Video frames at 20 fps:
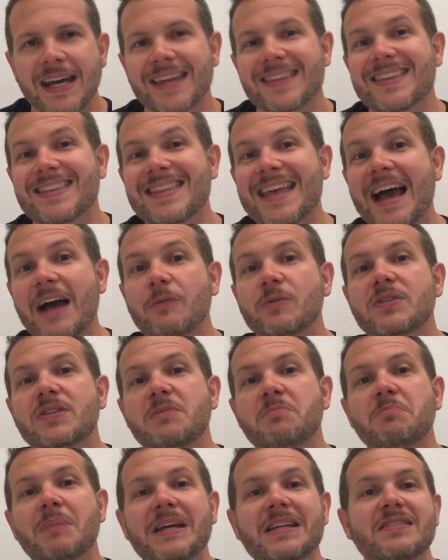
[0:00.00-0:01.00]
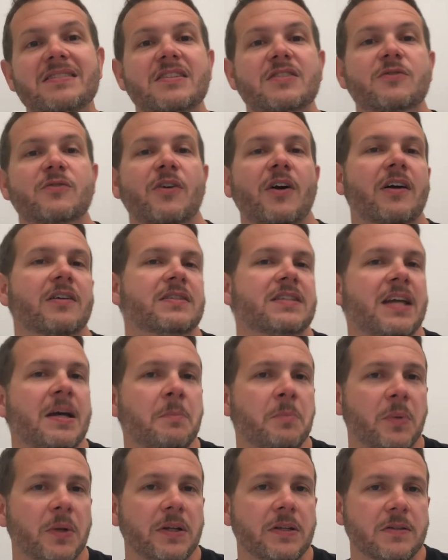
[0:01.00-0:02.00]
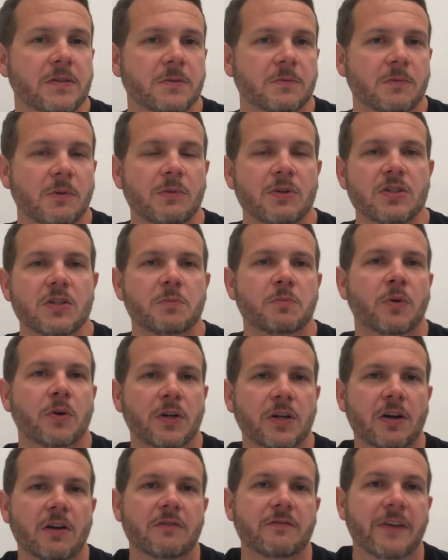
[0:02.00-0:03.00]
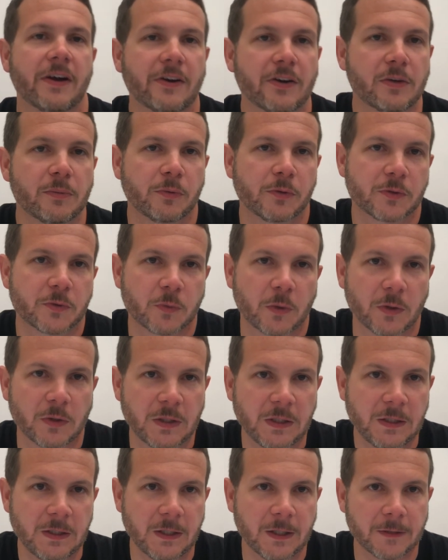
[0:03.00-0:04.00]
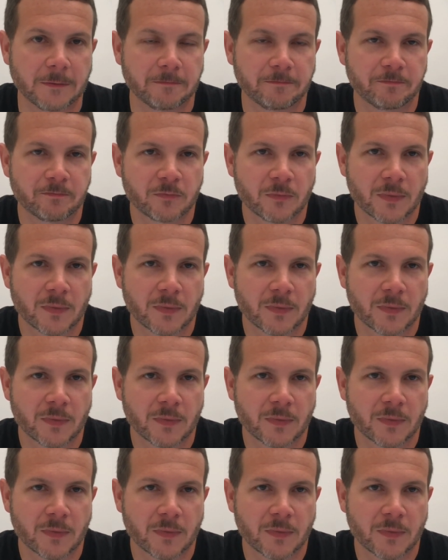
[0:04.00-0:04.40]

and then that was the basis for our templates where we just put in our variables where needed.